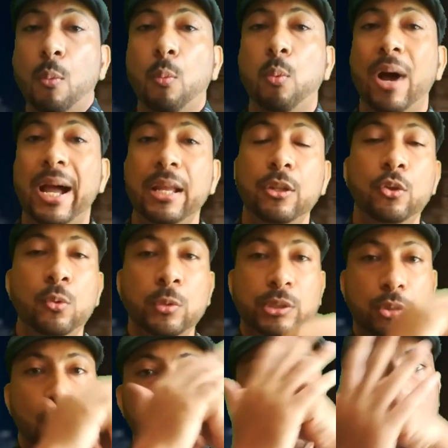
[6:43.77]
Why do you
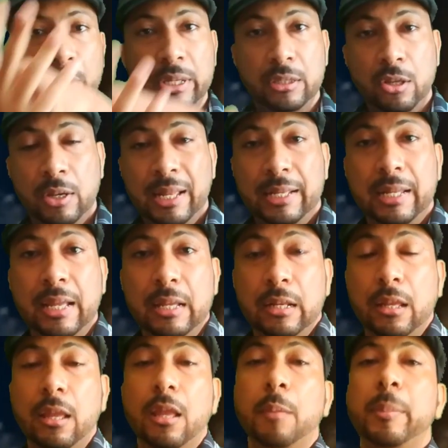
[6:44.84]
slowly bring it down like that?
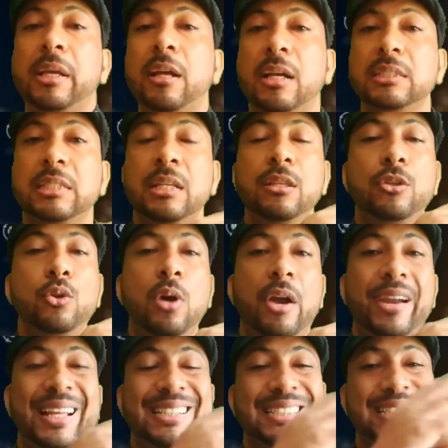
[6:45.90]
Because then you are
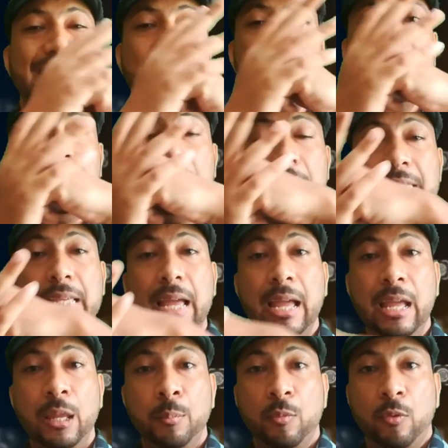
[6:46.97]
extending the
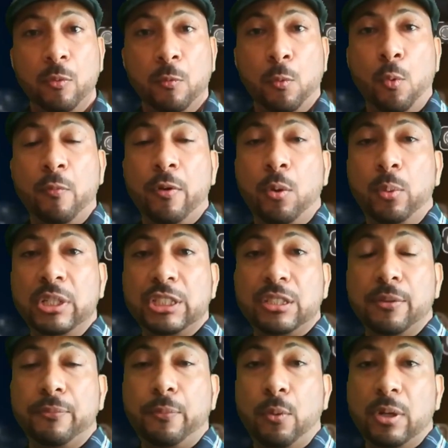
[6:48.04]
time over which the
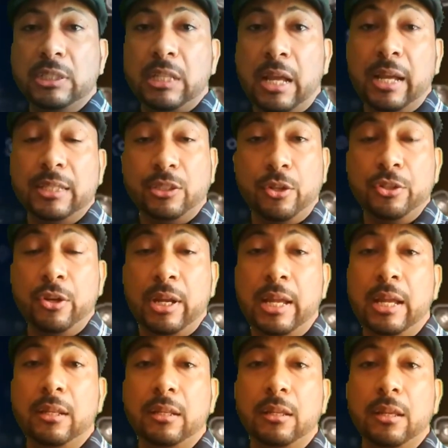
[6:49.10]
force acts on your
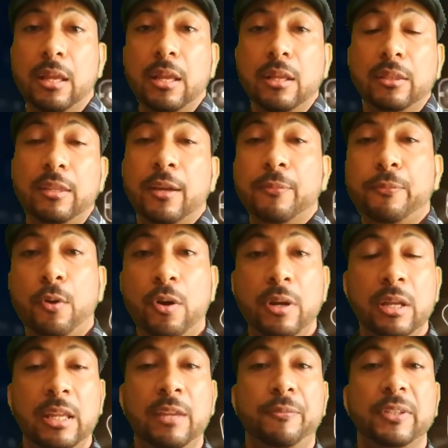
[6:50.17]
hand. Therefore,
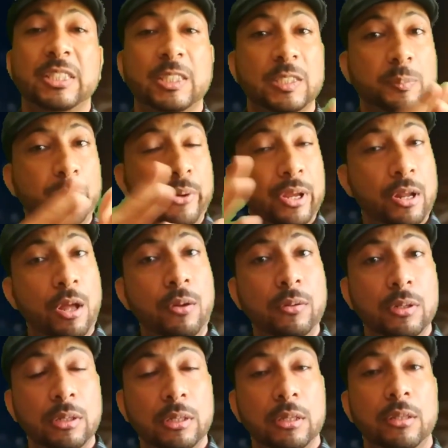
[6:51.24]
if it's spread out,
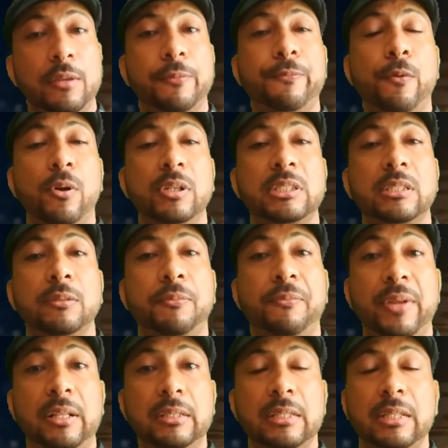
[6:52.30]
the force
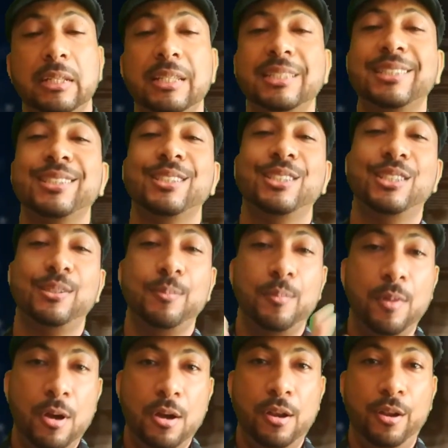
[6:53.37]
felt is
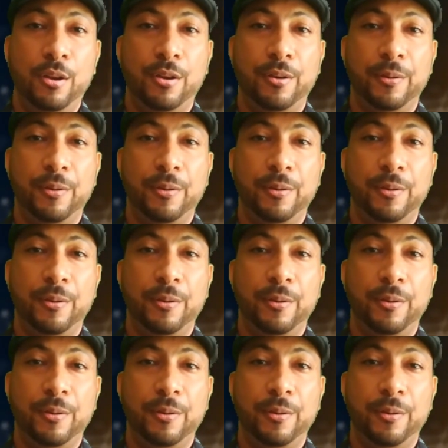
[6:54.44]
smaller.